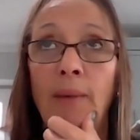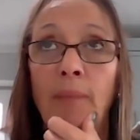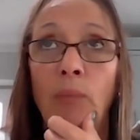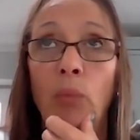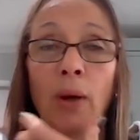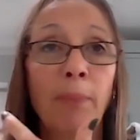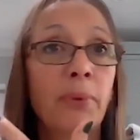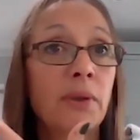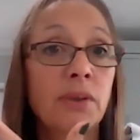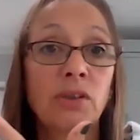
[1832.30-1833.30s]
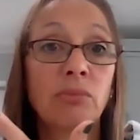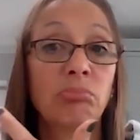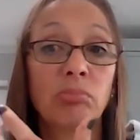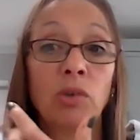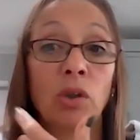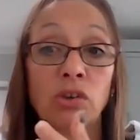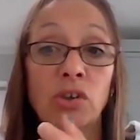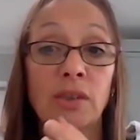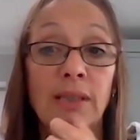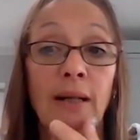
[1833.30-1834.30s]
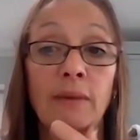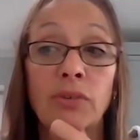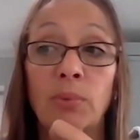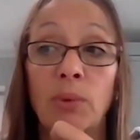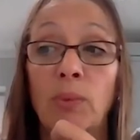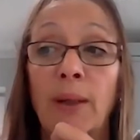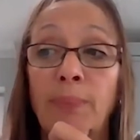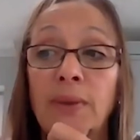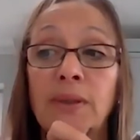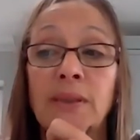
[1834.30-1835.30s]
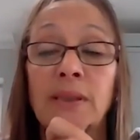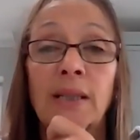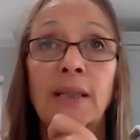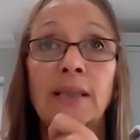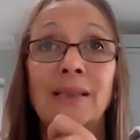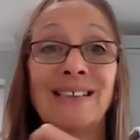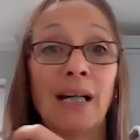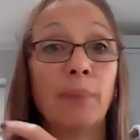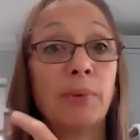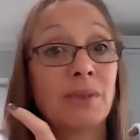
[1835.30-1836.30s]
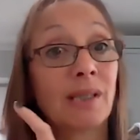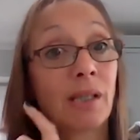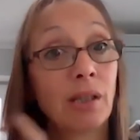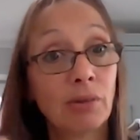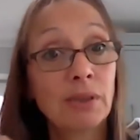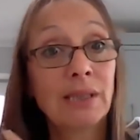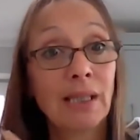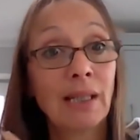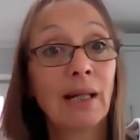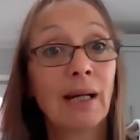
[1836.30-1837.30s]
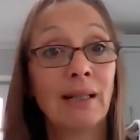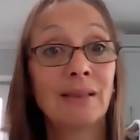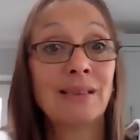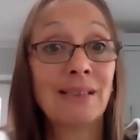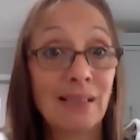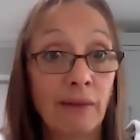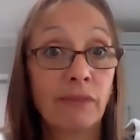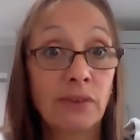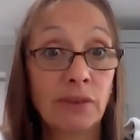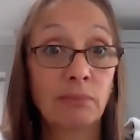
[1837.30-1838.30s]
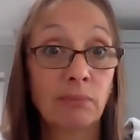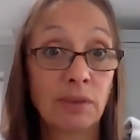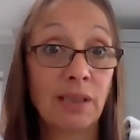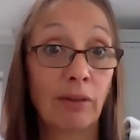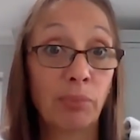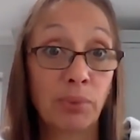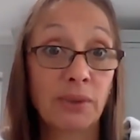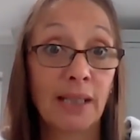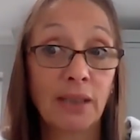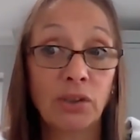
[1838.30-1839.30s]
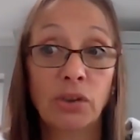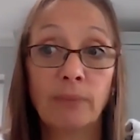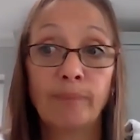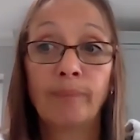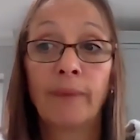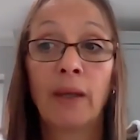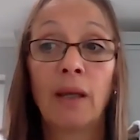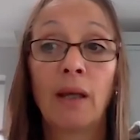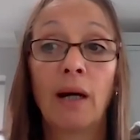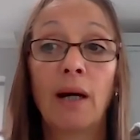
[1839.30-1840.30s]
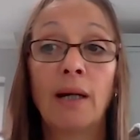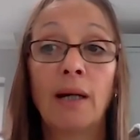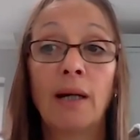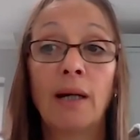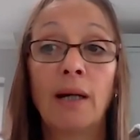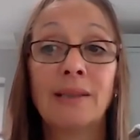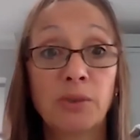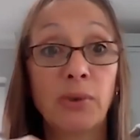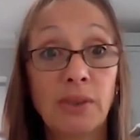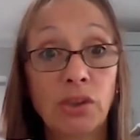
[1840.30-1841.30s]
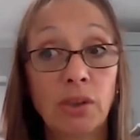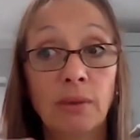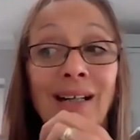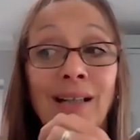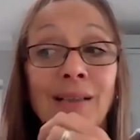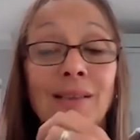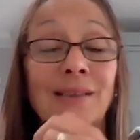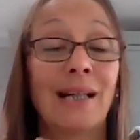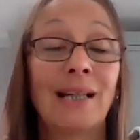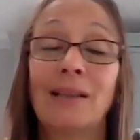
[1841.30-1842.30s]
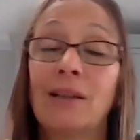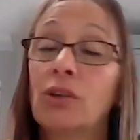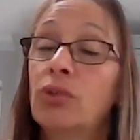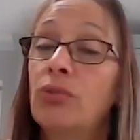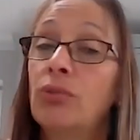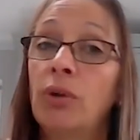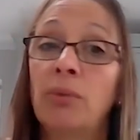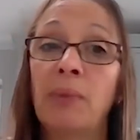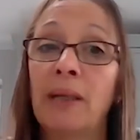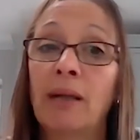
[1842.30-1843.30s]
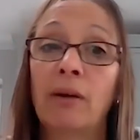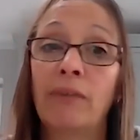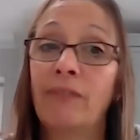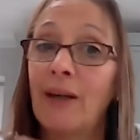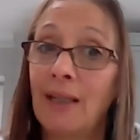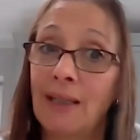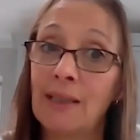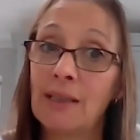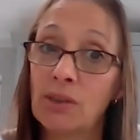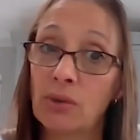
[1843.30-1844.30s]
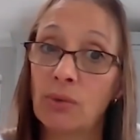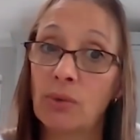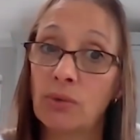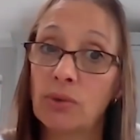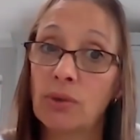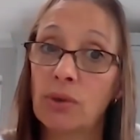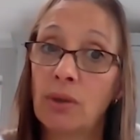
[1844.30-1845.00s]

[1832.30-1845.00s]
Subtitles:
weapons, not just knives, but weapons, cybersecurity and self-protection, sexploitation, gangs and grooming of any sort.